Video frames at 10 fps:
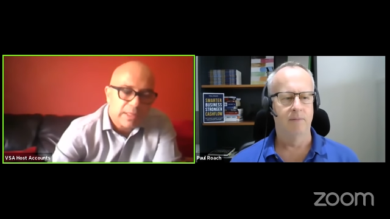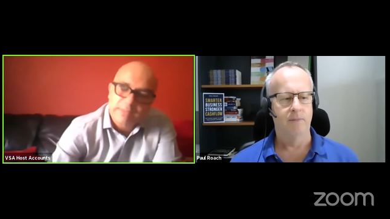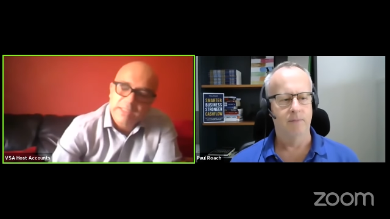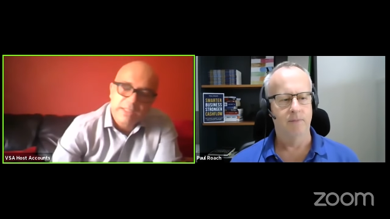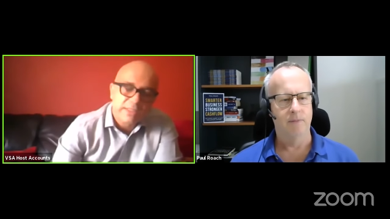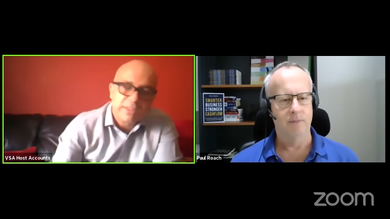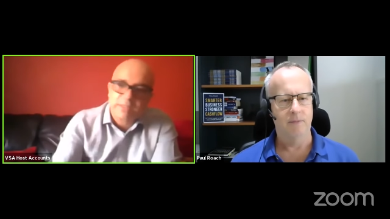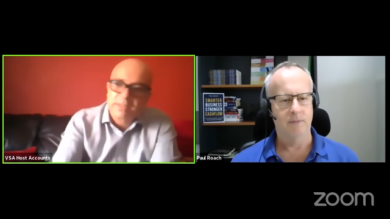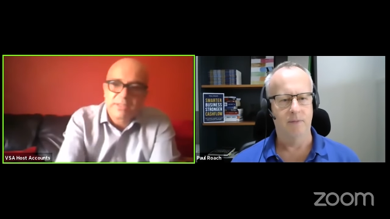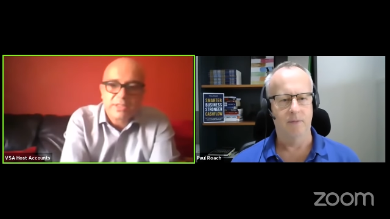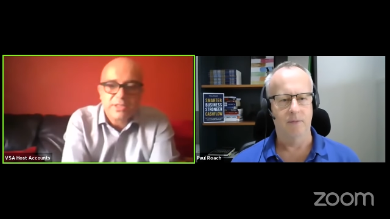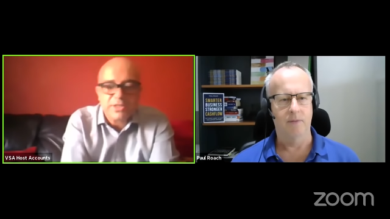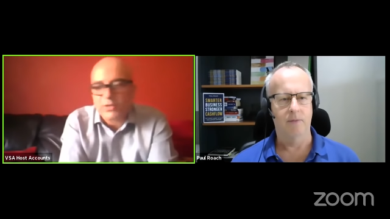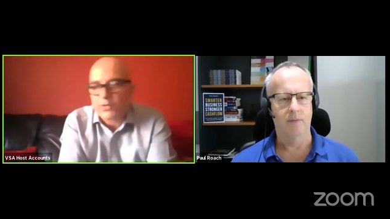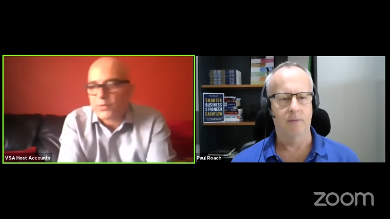Speaker 1: I, I, just, there's, there's
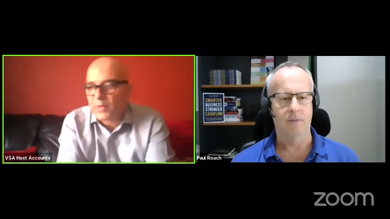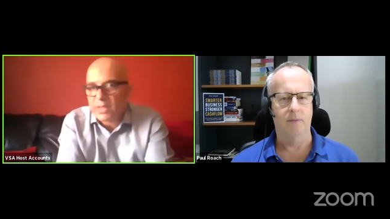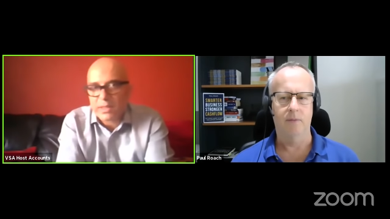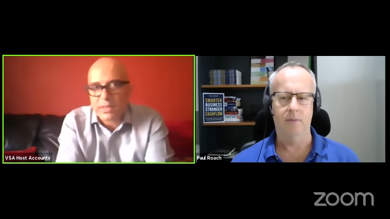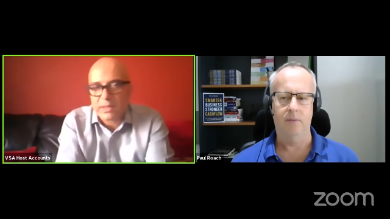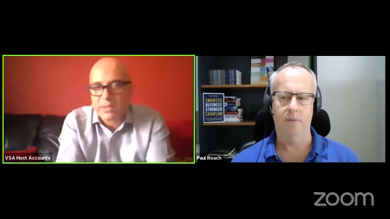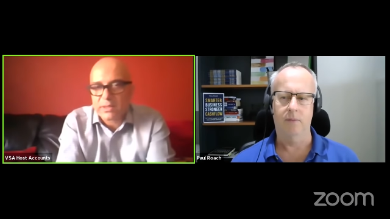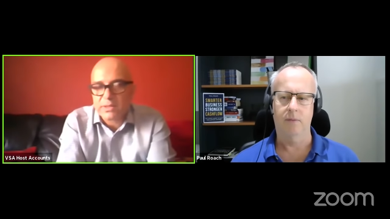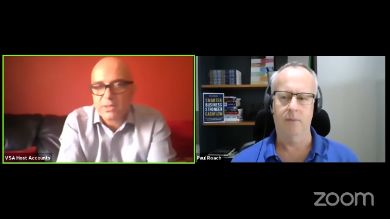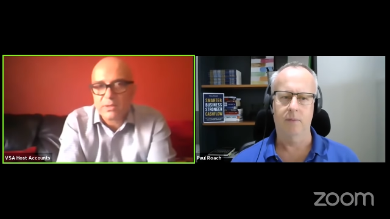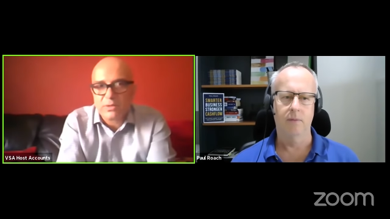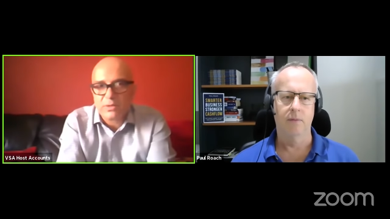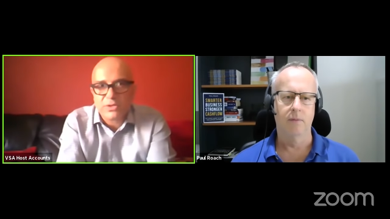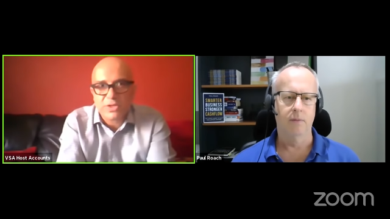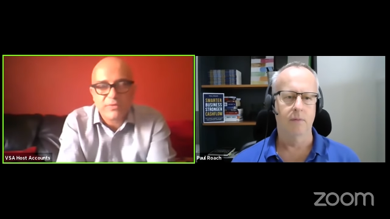no career there. There's no
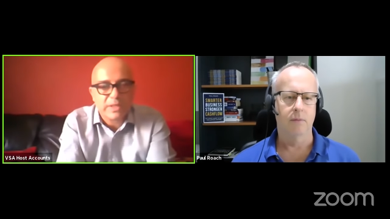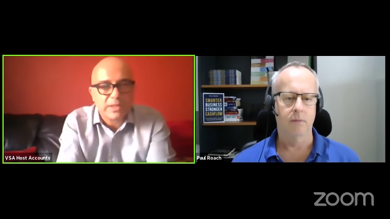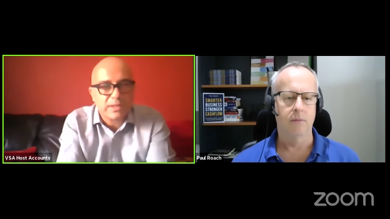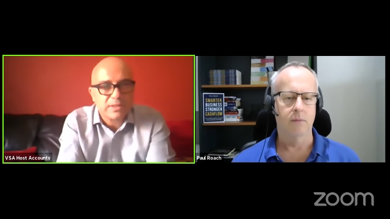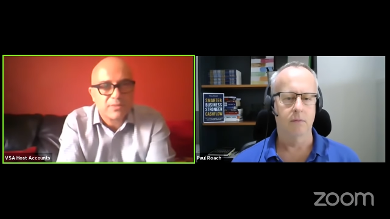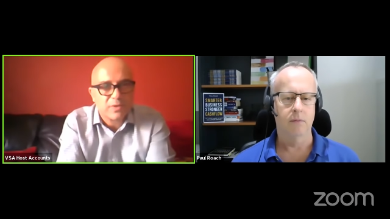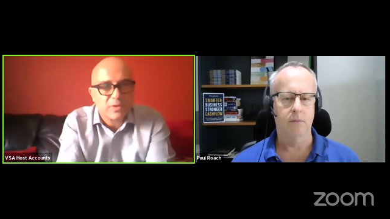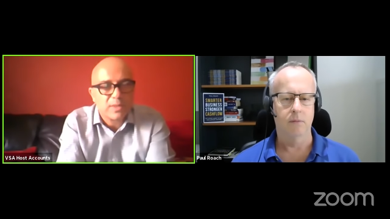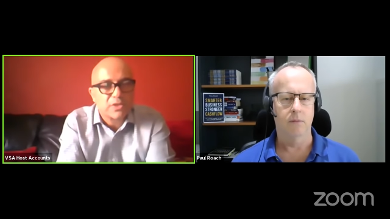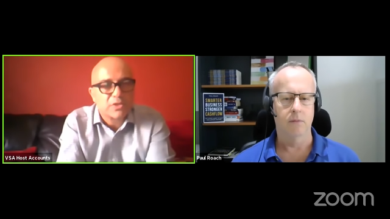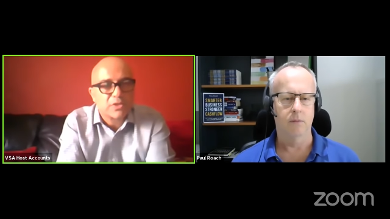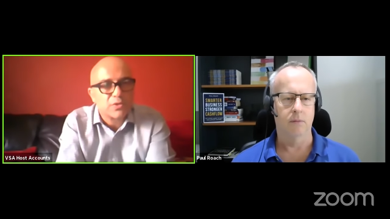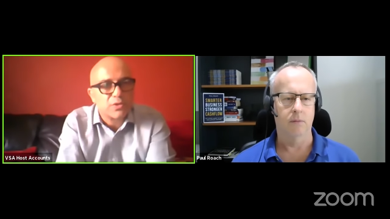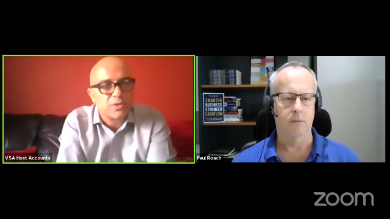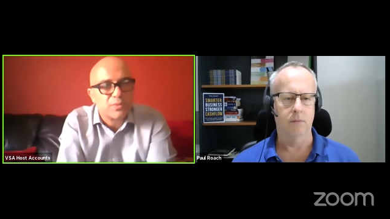longevity. This is very much a
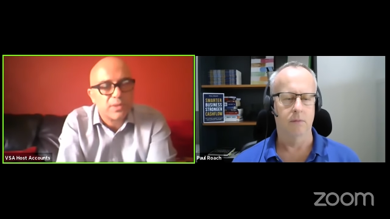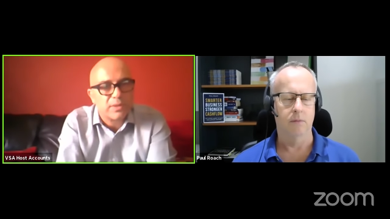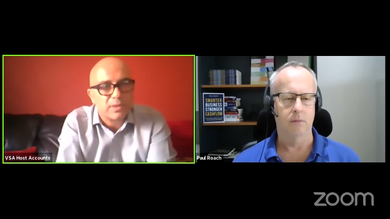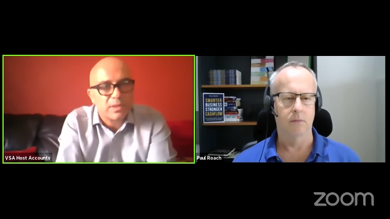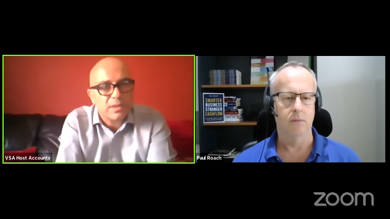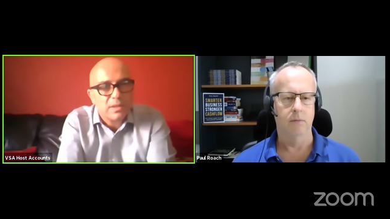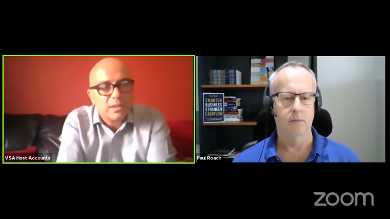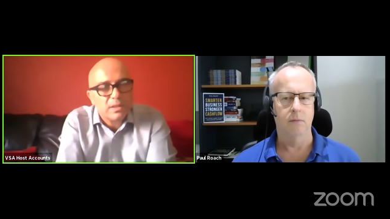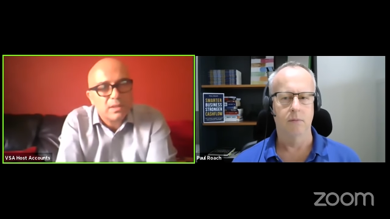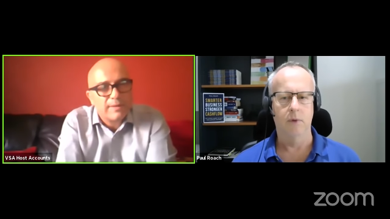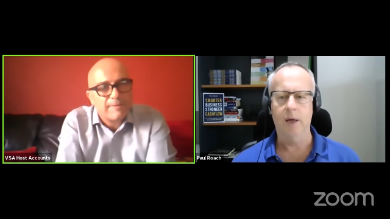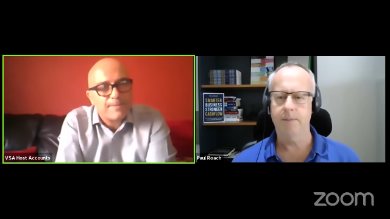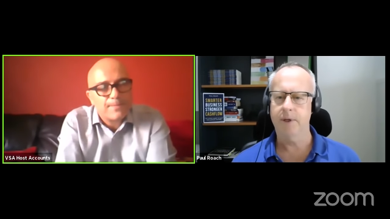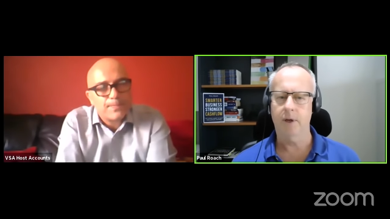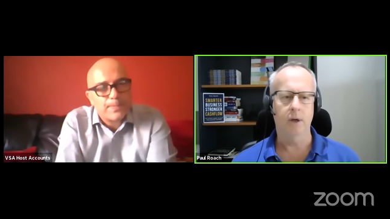short term thing, right?
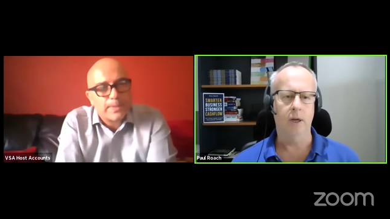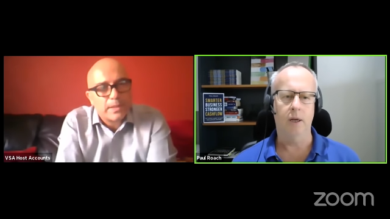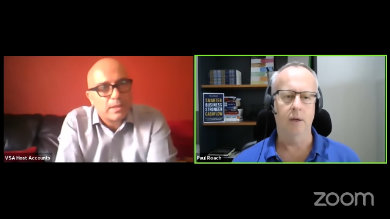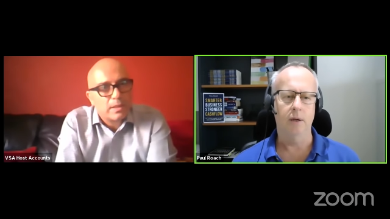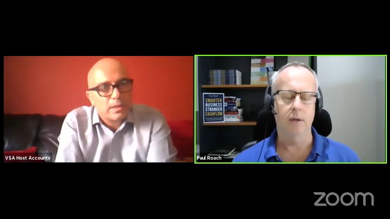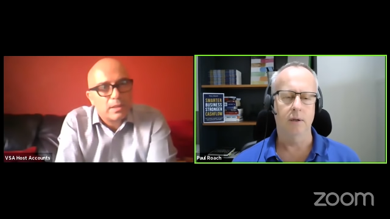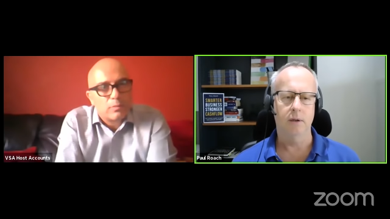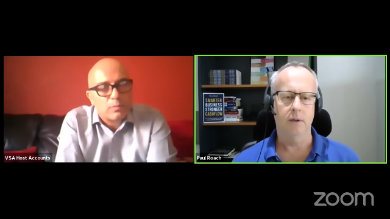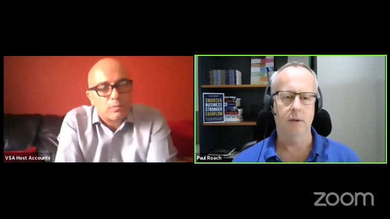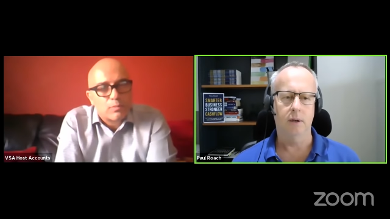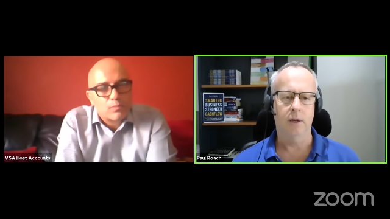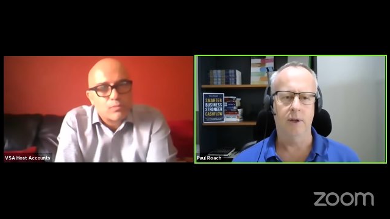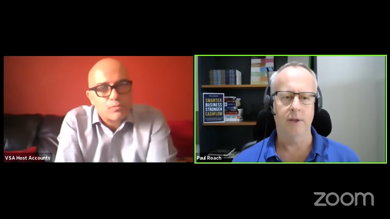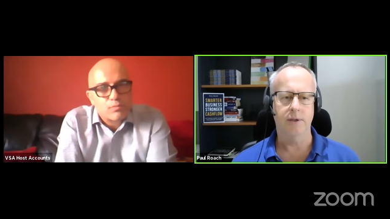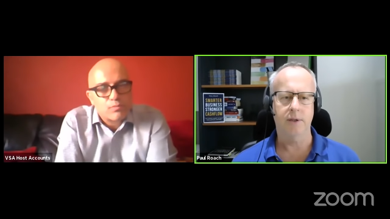
Speaker 2: Absolutely. And
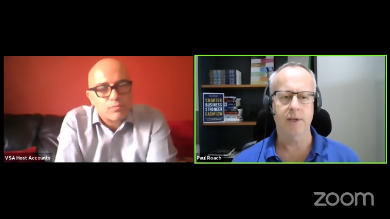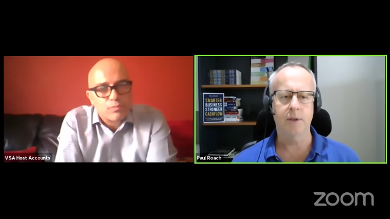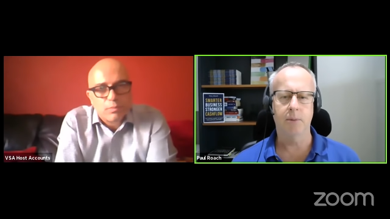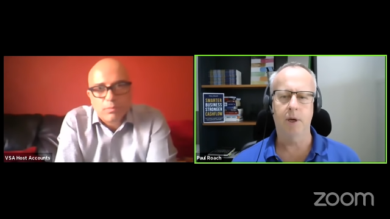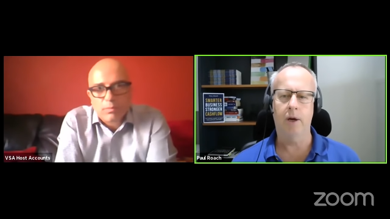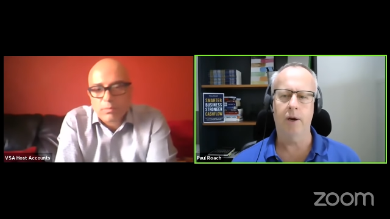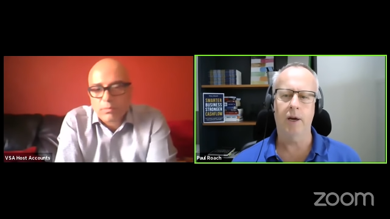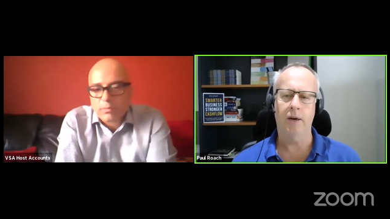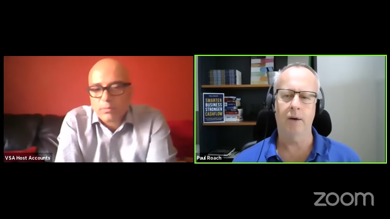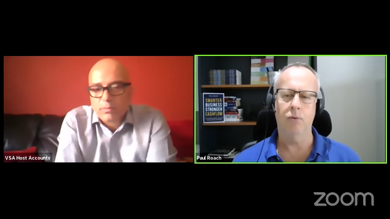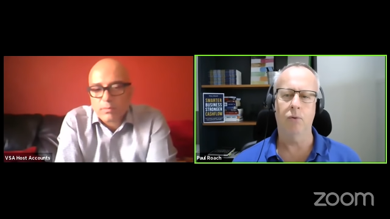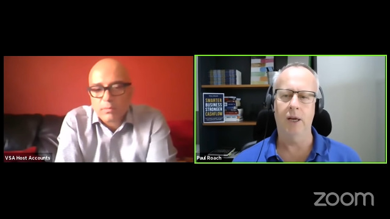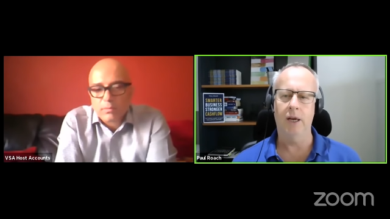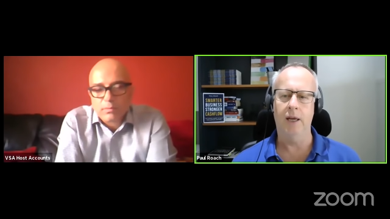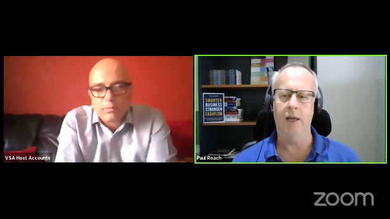that's, that's the bit I don't
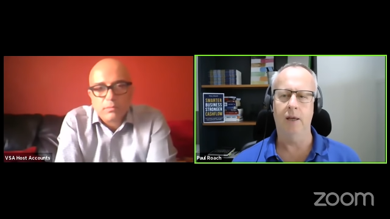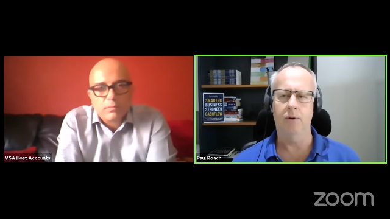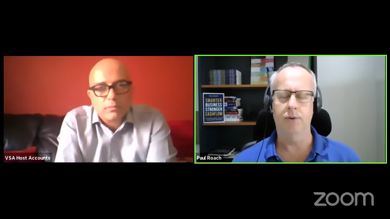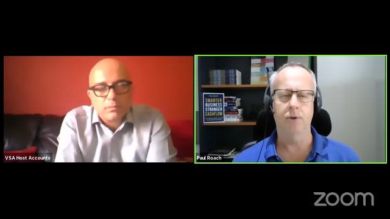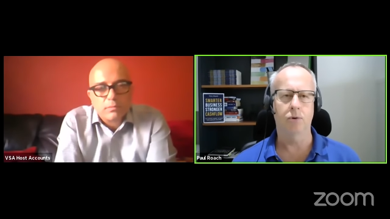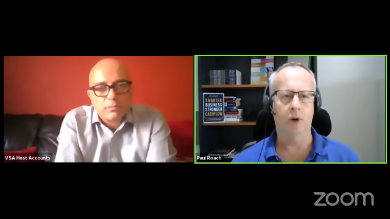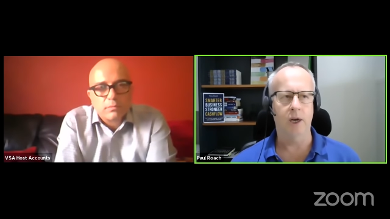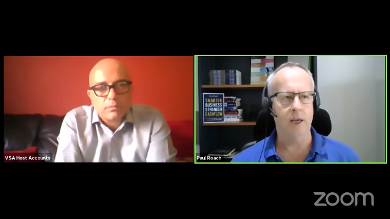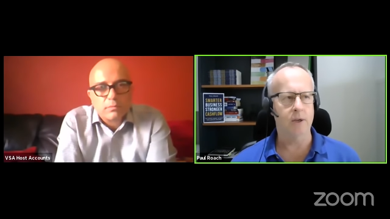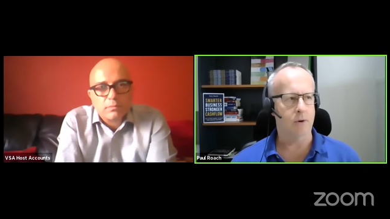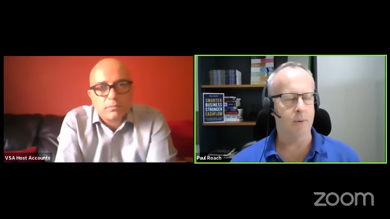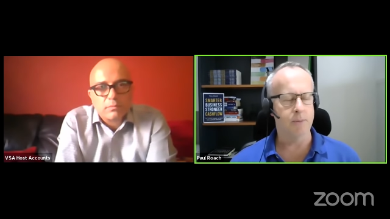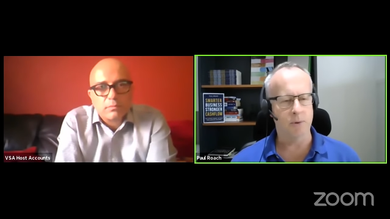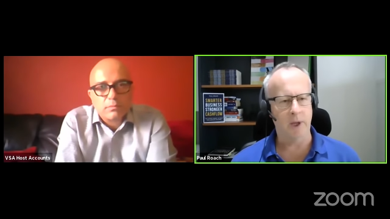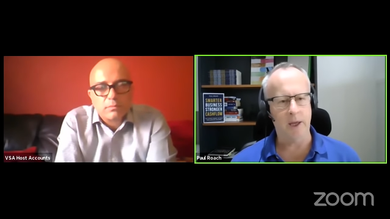really, or still trying to get to
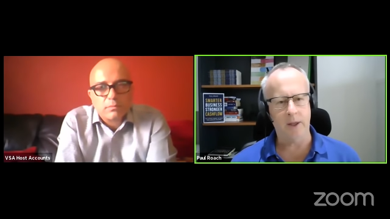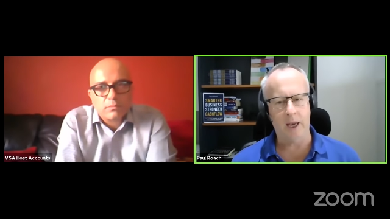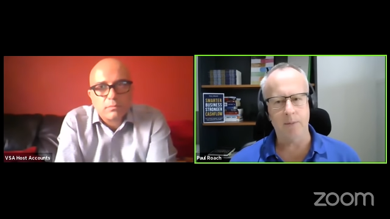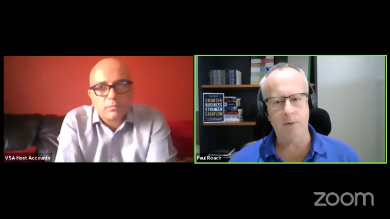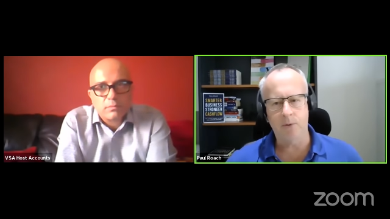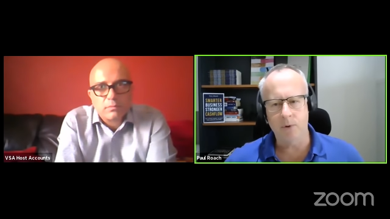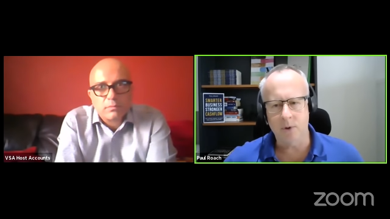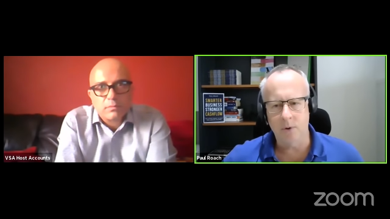grips with how the labour force